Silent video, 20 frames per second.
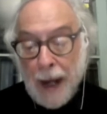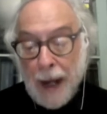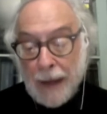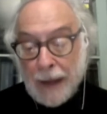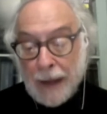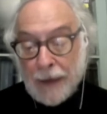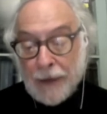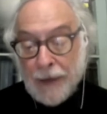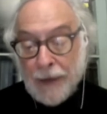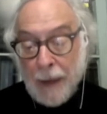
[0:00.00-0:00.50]
But
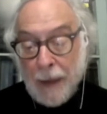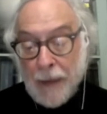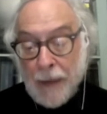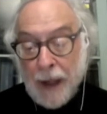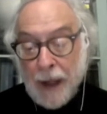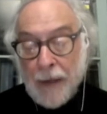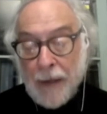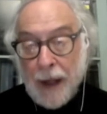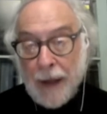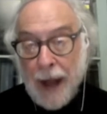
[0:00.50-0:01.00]
it's
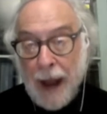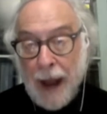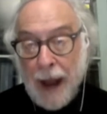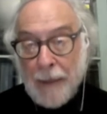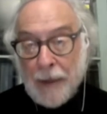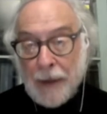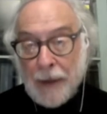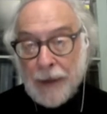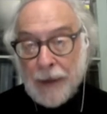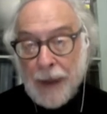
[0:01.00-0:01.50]
something that
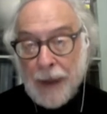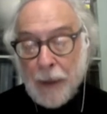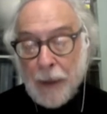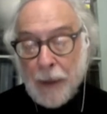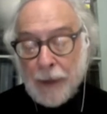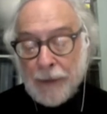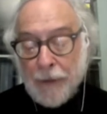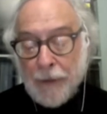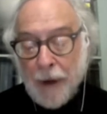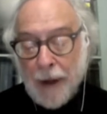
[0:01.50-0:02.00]
Amnesty
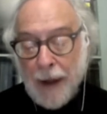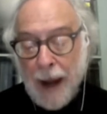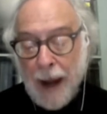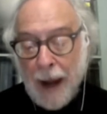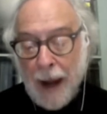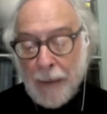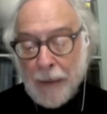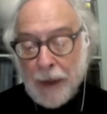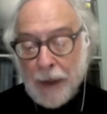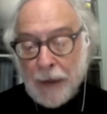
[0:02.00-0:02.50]
was very
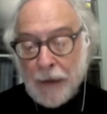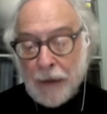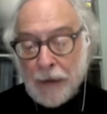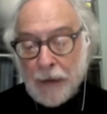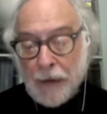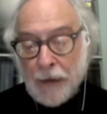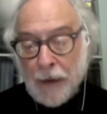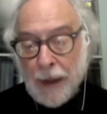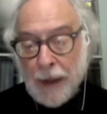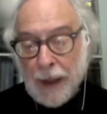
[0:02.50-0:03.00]
happy to
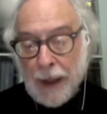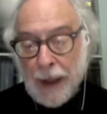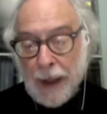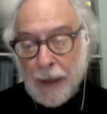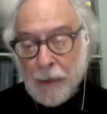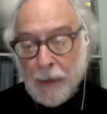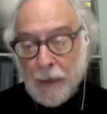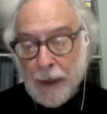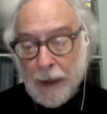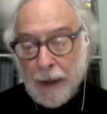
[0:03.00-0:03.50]
join
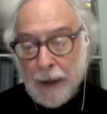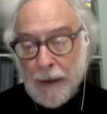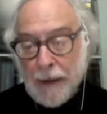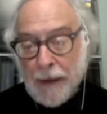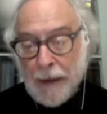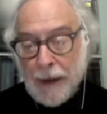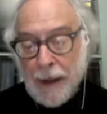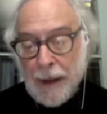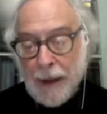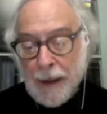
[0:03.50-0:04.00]
in
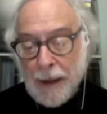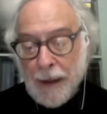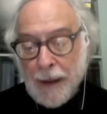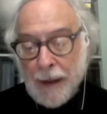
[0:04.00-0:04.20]
with